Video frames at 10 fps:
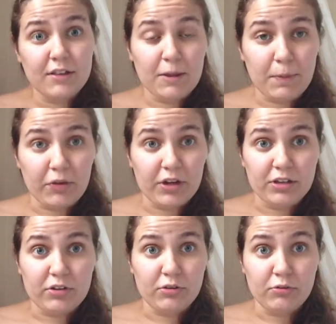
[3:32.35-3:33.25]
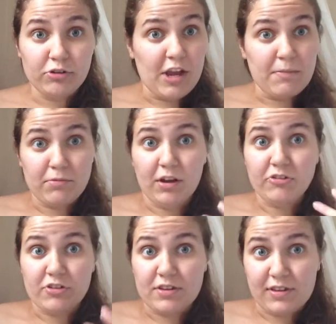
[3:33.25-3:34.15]
the ability to shape not
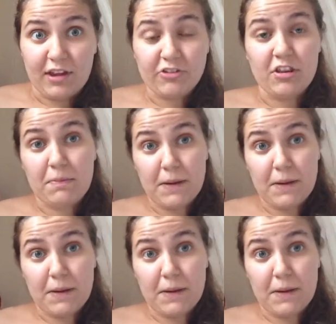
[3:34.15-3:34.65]
just discussions,